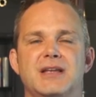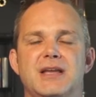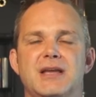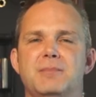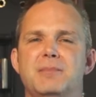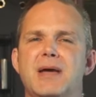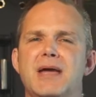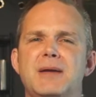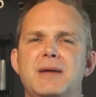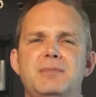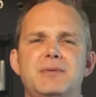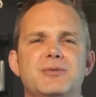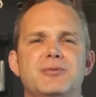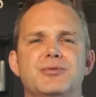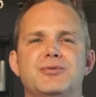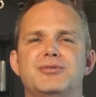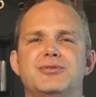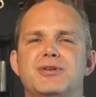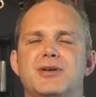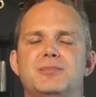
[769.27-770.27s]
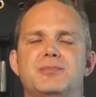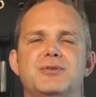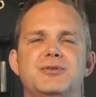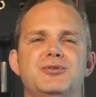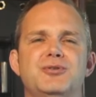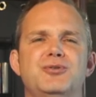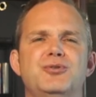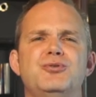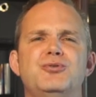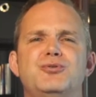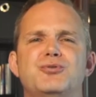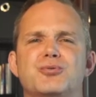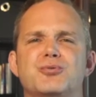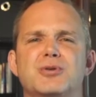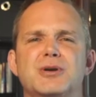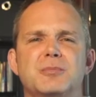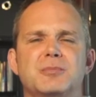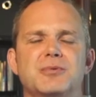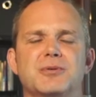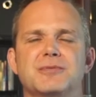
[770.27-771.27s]
And maybe it was something you
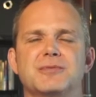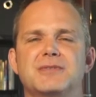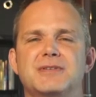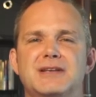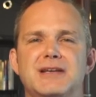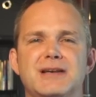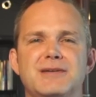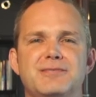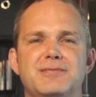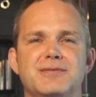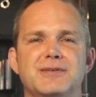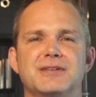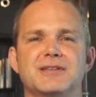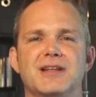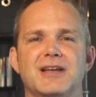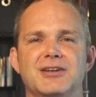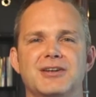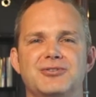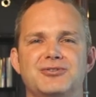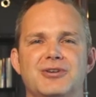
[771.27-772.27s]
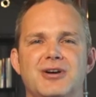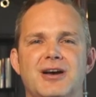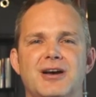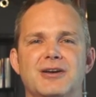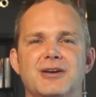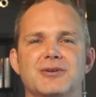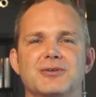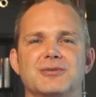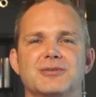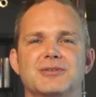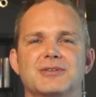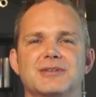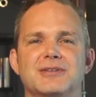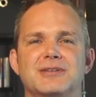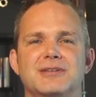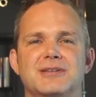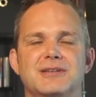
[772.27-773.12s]
dreamt of giving that child.